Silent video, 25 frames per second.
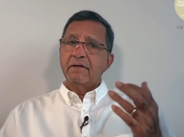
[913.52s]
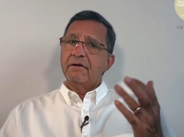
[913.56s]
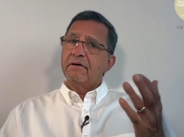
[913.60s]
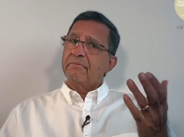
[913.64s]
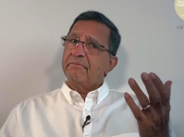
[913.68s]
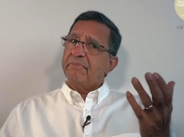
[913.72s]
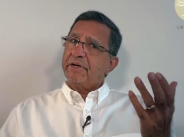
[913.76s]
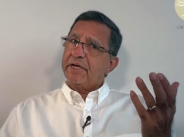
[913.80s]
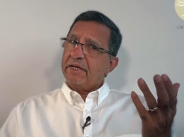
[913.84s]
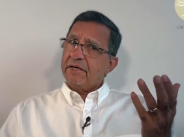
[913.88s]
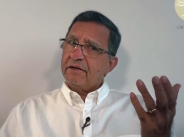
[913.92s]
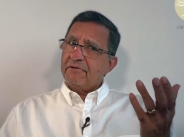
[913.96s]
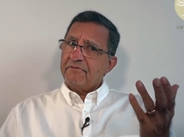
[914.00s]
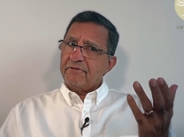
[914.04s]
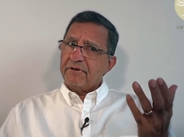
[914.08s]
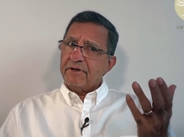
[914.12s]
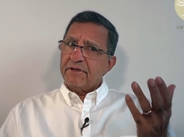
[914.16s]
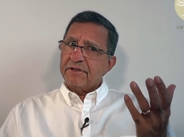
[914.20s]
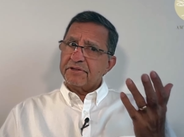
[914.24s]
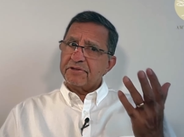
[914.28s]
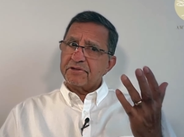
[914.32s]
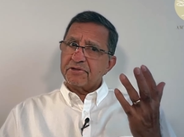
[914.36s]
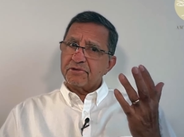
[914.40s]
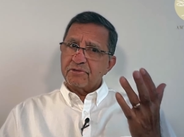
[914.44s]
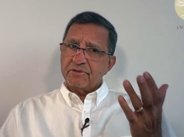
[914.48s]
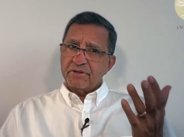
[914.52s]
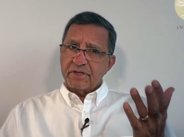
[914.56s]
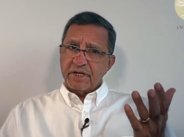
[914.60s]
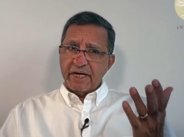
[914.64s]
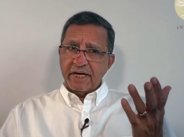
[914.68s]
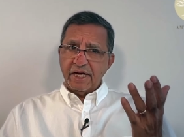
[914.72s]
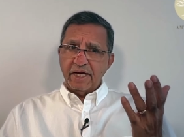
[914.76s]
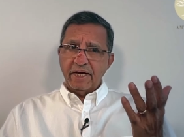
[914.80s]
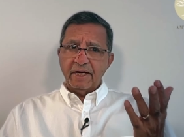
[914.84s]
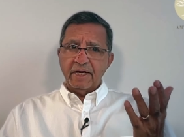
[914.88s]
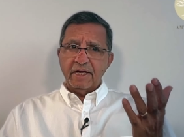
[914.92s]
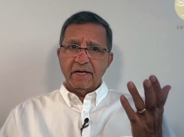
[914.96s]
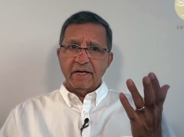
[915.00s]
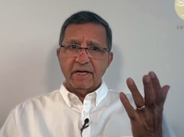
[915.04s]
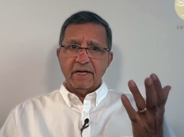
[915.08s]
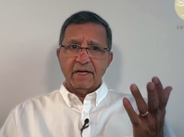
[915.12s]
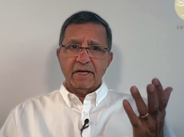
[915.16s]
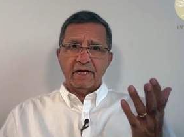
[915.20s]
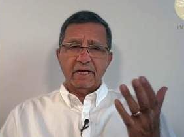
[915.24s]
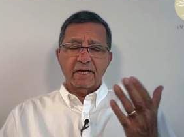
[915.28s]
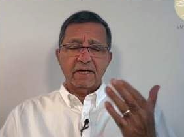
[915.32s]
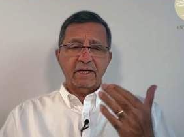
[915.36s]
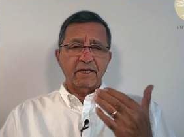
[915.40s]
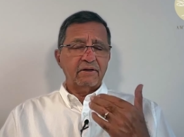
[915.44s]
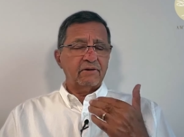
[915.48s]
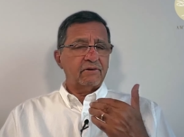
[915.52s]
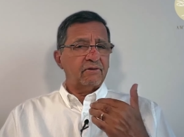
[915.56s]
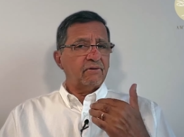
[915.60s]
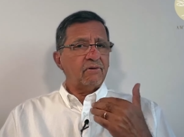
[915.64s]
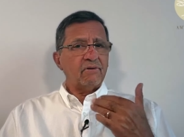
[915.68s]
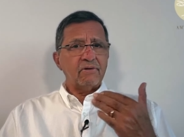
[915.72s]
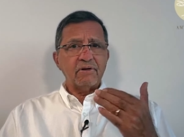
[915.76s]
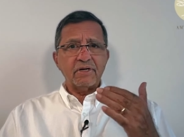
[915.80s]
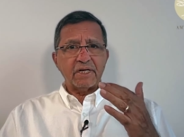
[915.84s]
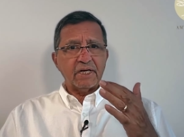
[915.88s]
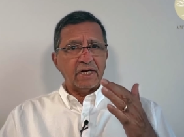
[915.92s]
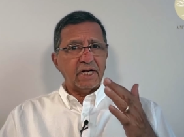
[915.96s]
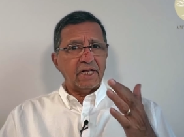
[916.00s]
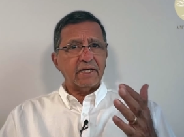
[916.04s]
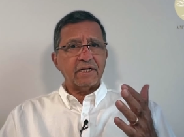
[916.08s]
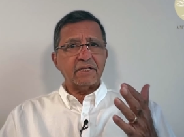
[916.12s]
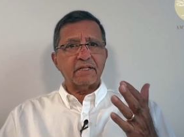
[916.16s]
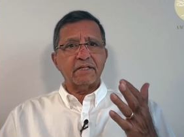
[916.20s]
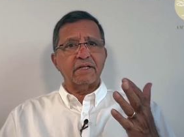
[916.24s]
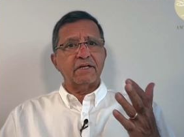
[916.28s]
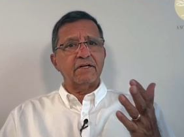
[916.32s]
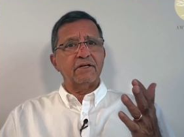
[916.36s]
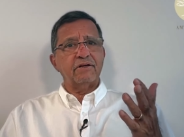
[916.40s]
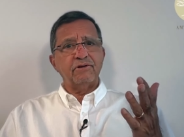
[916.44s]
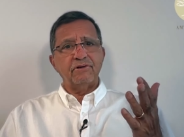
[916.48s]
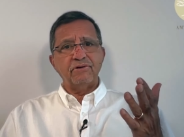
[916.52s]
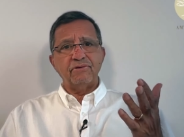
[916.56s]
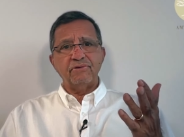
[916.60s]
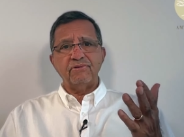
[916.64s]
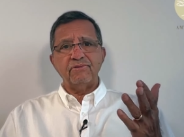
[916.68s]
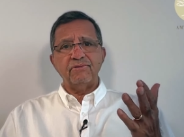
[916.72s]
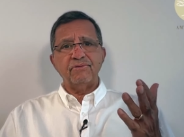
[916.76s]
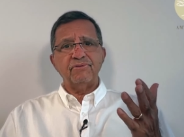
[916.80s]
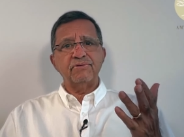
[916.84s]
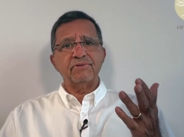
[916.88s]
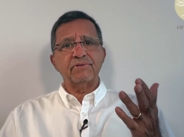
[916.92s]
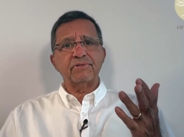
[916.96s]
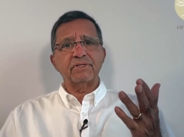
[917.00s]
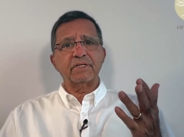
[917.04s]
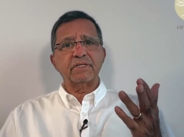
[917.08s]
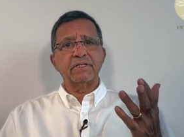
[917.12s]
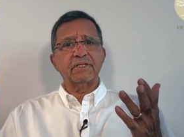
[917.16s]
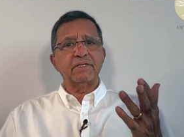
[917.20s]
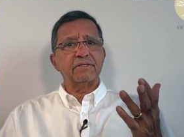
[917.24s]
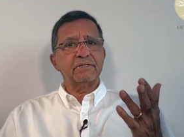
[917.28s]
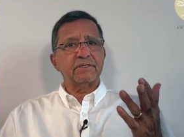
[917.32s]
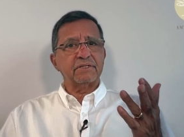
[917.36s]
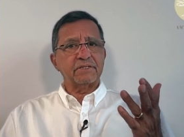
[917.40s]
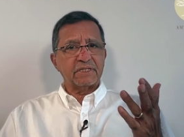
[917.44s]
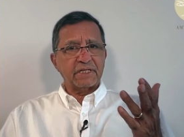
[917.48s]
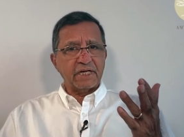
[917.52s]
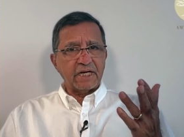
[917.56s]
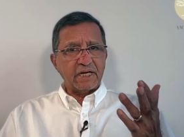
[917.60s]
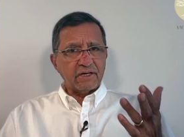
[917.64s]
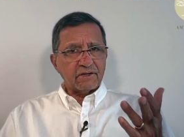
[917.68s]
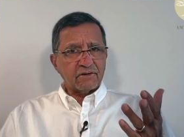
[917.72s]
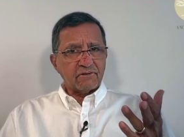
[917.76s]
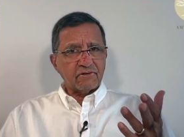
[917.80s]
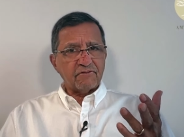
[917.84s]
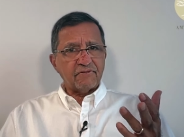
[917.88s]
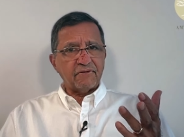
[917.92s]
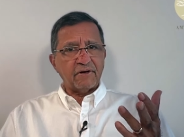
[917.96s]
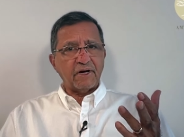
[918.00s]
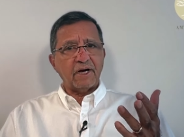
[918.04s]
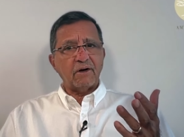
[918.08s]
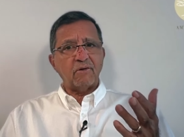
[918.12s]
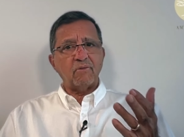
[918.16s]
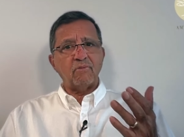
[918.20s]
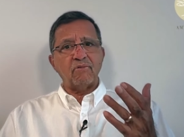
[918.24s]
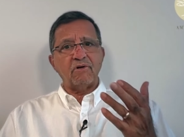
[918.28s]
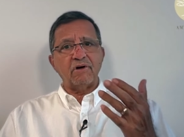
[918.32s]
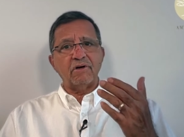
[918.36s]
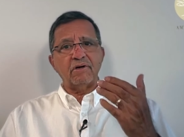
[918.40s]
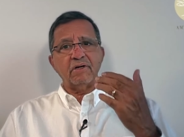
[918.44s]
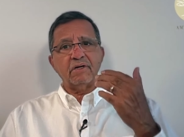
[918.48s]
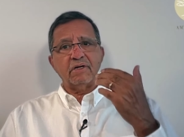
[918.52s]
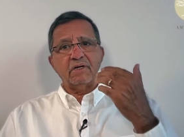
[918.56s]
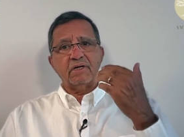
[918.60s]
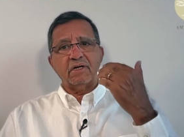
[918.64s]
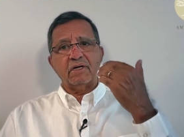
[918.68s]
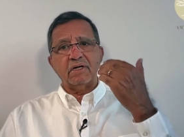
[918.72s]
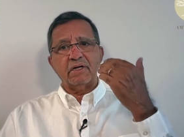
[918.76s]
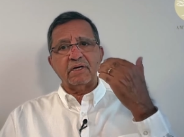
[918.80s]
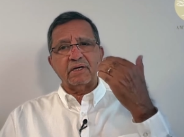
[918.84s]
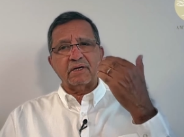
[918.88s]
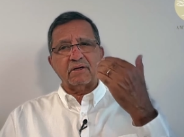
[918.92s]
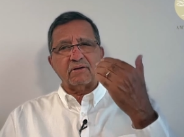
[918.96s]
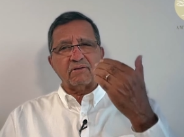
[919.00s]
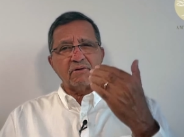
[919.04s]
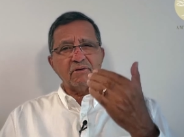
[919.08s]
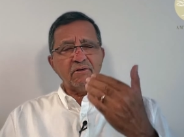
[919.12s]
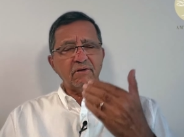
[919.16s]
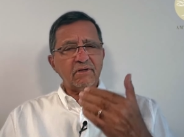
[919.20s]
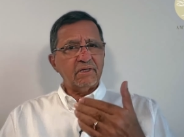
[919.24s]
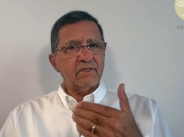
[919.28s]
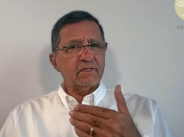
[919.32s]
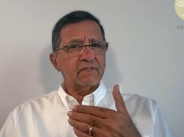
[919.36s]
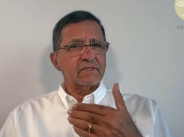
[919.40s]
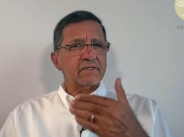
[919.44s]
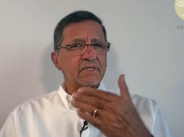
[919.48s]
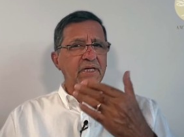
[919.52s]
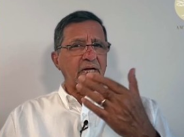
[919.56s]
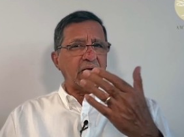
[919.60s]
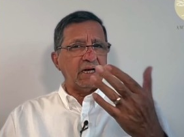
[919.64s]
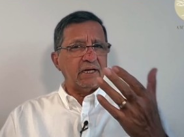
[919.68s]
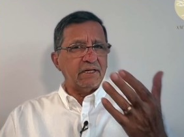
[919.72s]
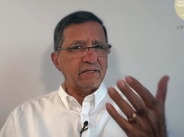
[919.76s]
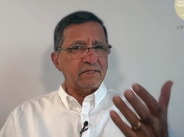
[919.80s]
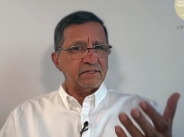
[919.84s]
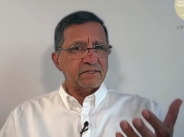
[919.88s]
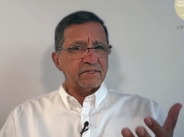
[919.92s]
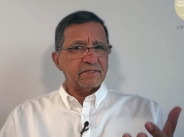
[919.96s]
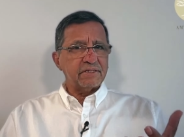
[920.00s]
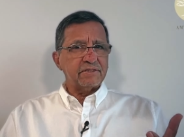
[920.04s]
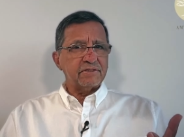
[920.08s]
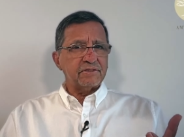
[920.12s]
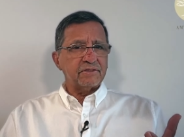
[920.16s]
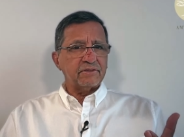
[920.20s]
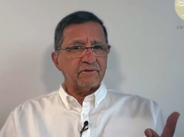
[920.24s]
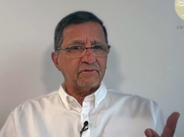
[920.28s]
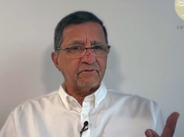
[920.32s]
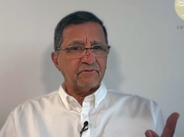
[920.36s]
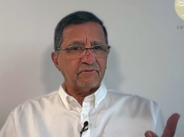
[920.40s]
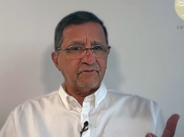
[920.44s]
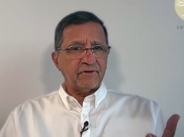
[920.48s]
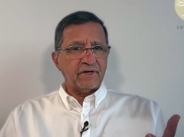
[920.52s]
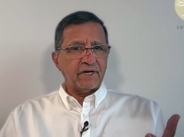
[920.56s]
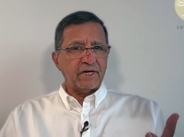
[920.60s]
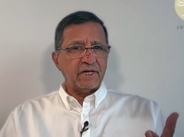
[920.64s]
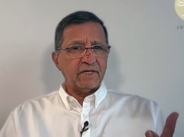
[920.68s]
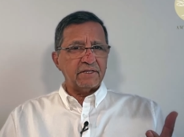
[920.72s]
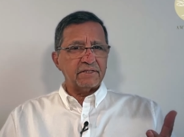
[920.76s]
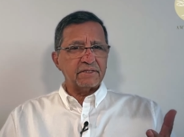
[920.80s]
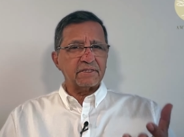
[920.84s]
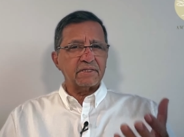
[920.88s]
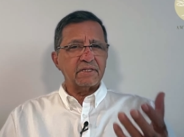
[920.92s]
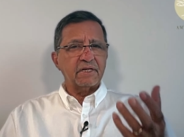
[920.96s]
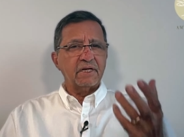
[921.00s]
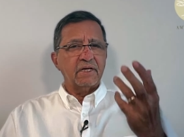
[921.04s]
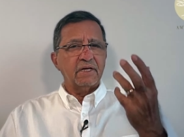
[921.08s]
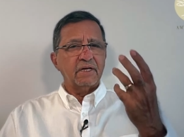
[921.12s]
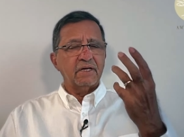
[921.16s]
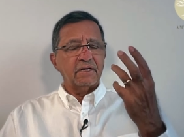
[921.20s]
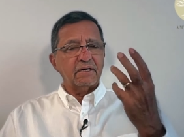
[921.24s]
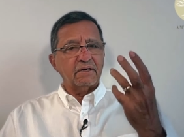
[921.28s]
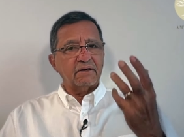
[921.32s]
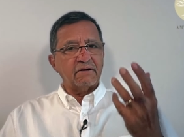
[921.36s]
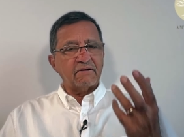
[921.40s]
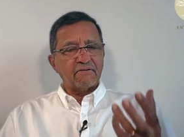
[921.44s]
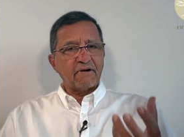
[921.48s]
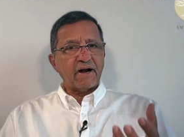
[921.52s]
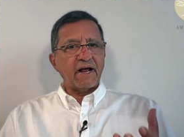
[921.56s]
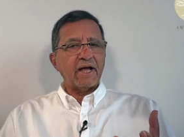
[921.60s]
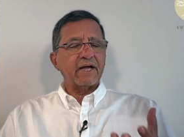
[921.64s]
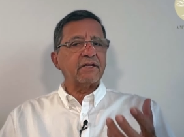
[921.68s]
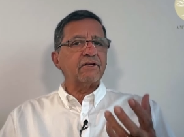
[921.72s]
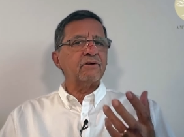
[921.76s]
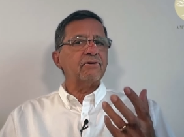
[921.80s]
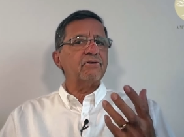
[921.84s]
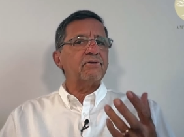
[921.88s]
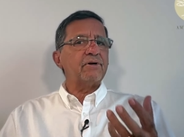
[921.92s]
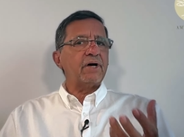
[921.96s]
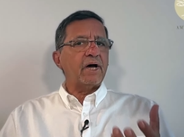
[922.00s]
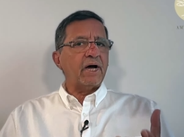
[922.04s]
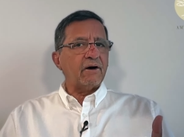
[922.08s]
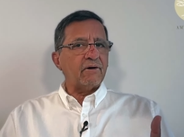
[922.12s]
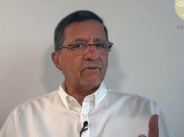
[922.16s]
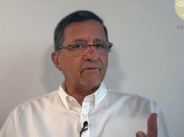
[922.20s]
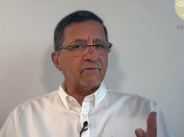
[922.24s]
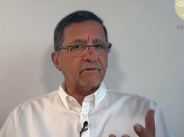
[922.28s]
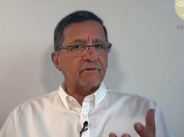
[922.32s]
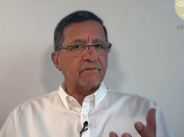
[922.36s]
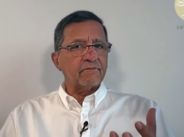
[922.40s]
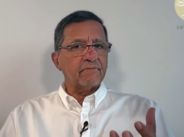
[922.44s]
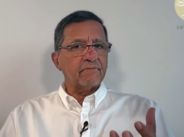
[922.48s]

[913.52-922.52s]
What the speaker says: My dear friends, today, don't let the news and the state of our world and all the challenges you face drag you down.